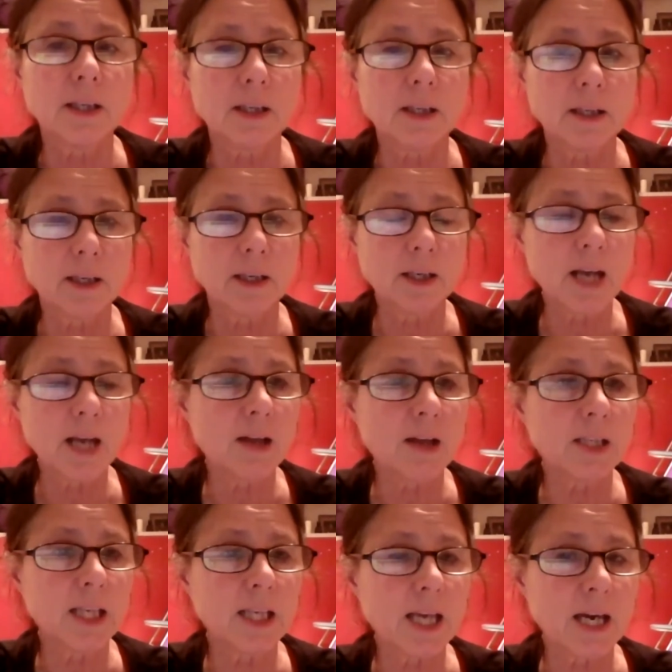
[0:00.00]
inhale
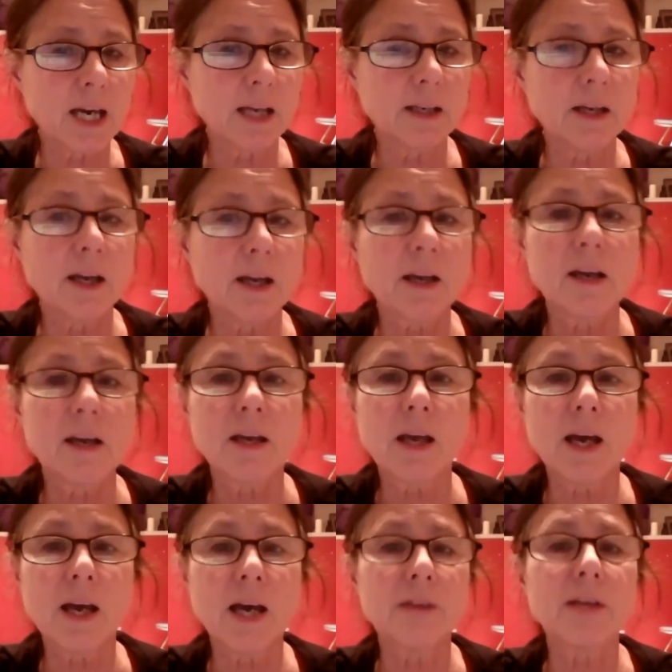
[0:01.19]
again,
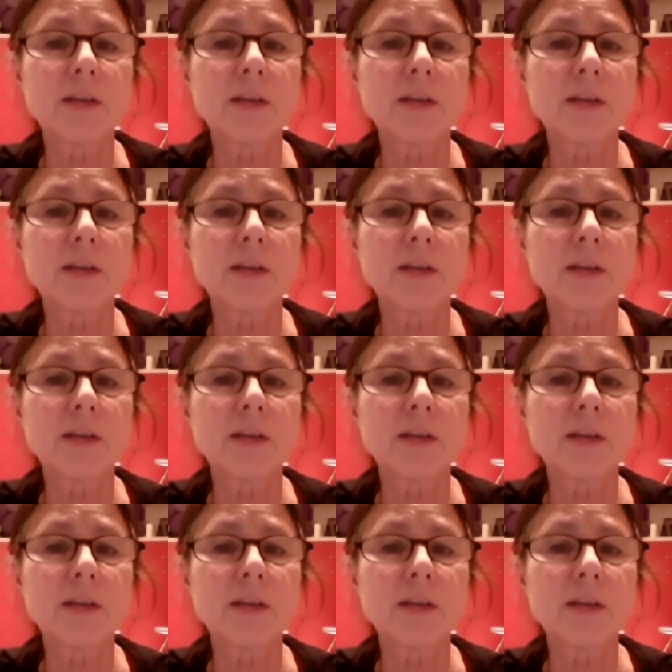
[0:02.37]
and